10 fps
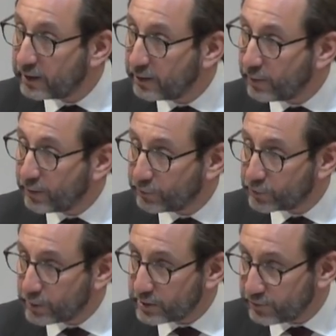It went from
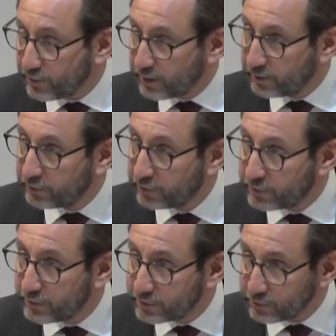25
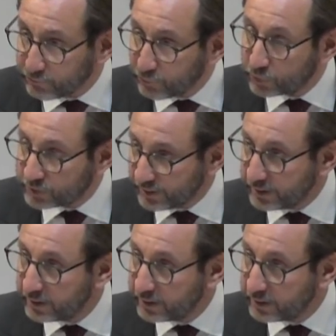to 40.